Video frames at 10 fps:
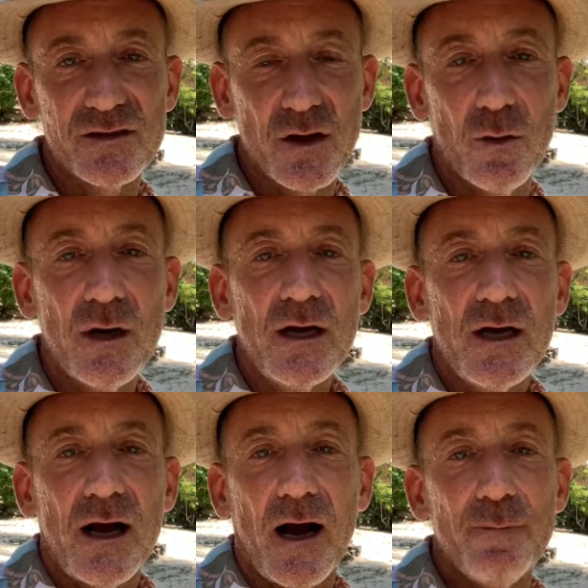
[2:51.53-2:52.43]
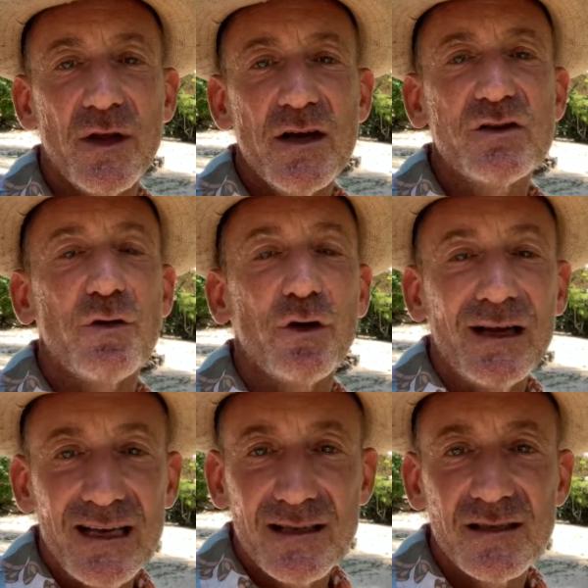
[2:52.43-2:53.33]
So um, so there
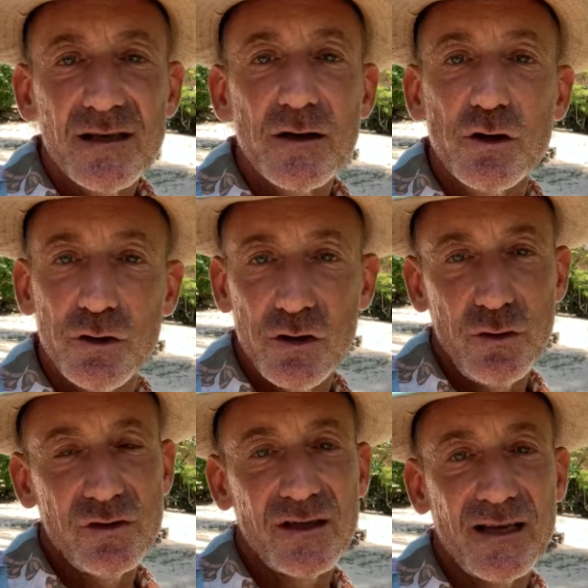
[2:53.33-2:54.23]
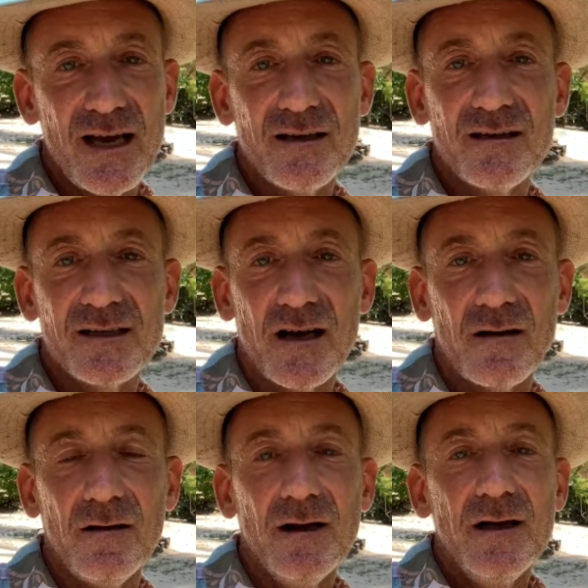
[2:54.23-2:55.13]
is good news at the end of the
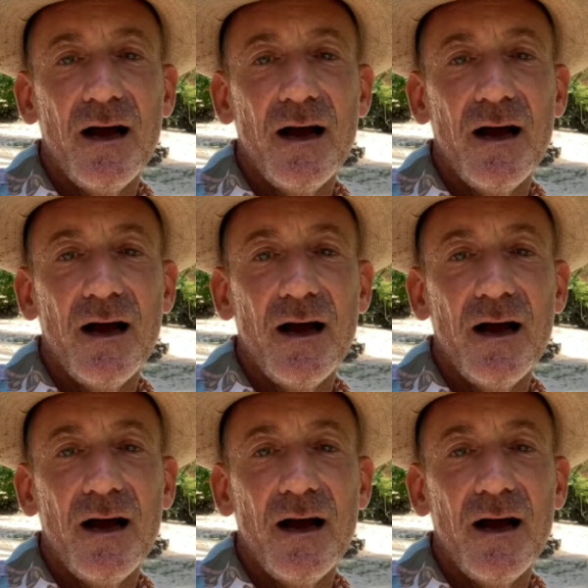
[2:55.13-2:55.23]
tunnel.